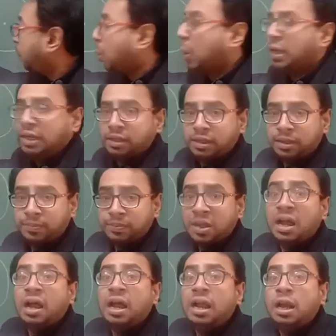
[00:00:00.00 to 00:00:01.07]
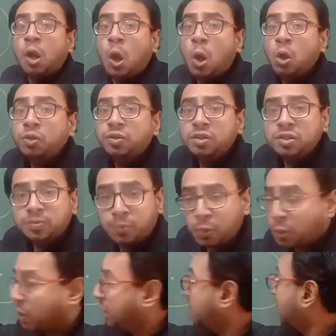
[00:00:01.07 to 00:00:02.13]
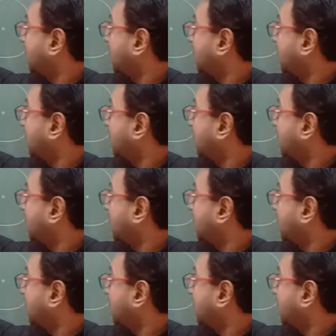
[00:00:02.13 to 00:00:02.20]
point, along this point,